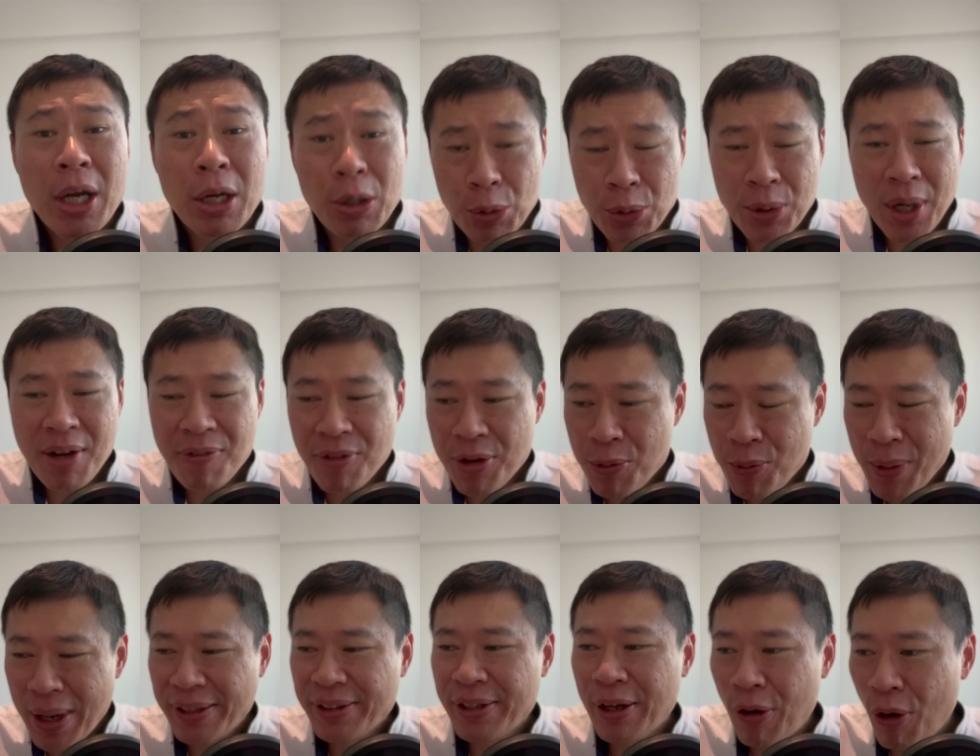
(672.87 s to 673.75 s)
You can't even
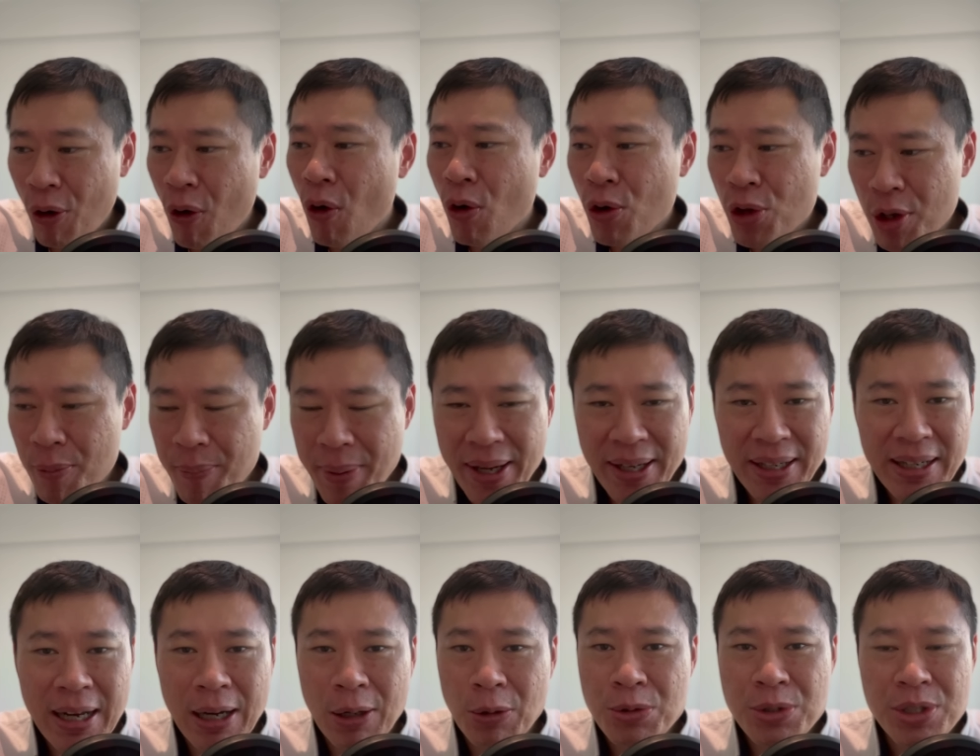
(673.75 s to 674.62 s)
write down all your bank
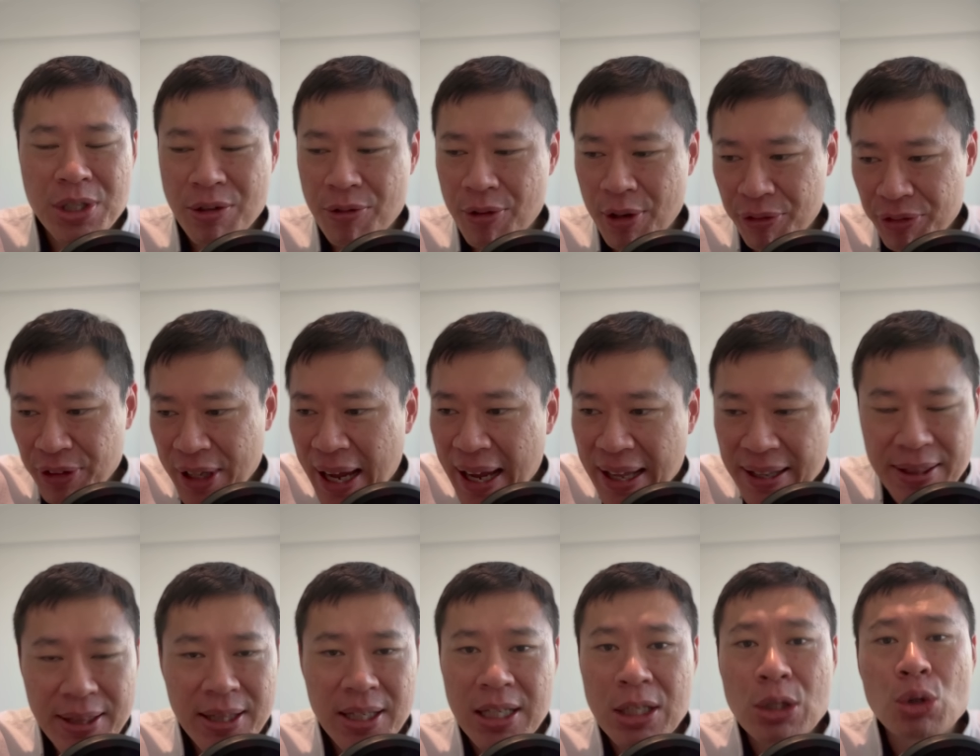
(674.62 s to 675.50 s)
accounts if you have
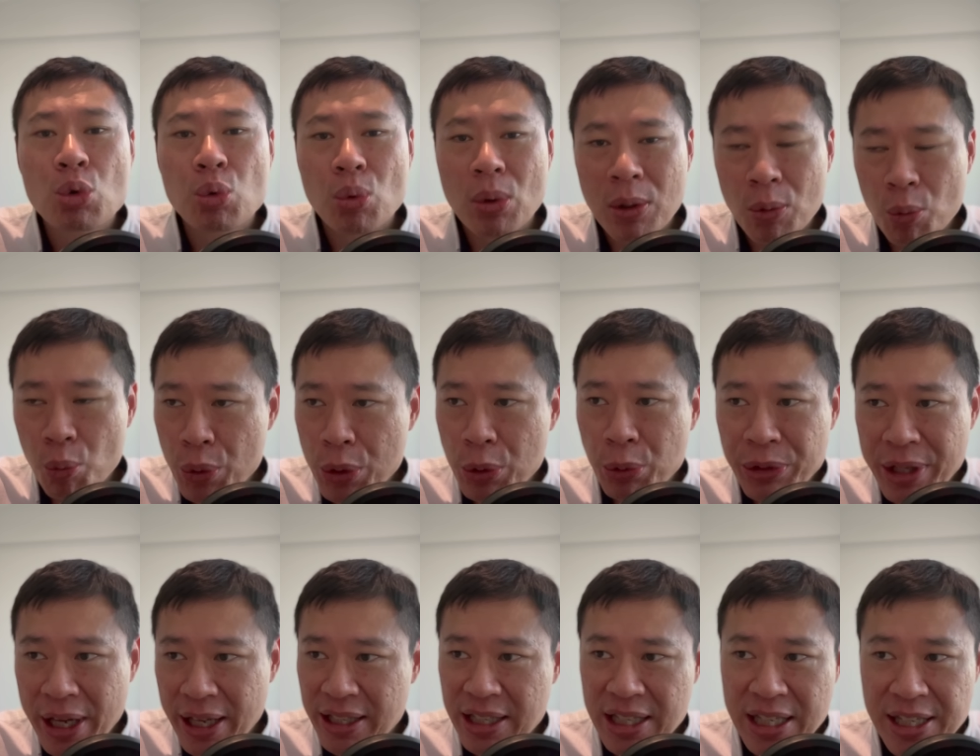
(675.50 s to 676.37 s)
ten into a will
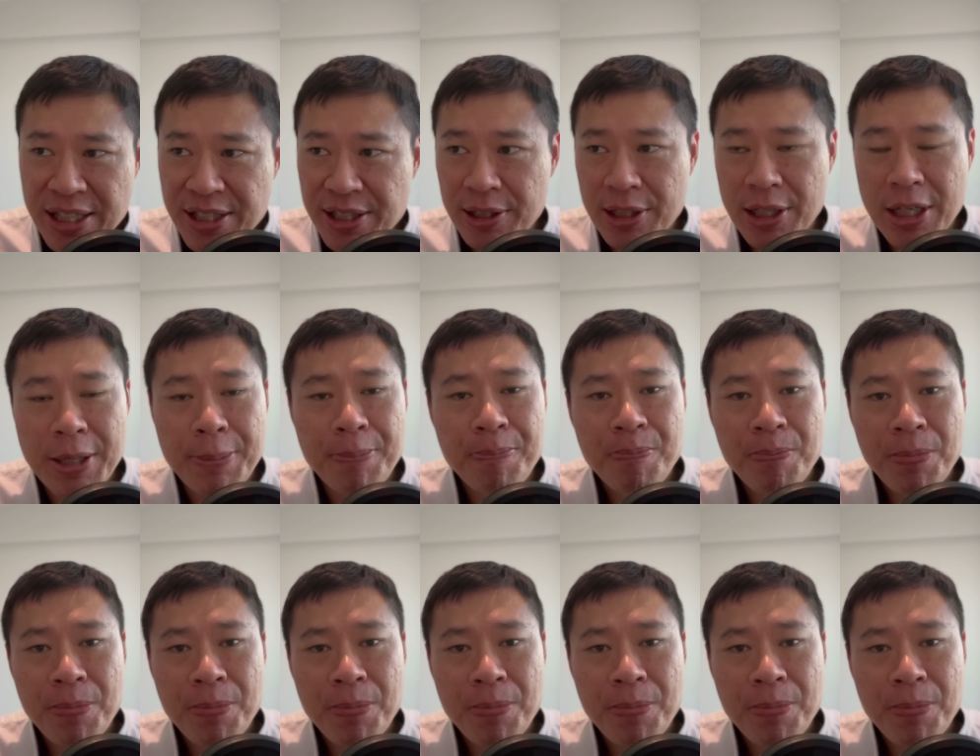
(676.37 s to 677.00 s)
that easily.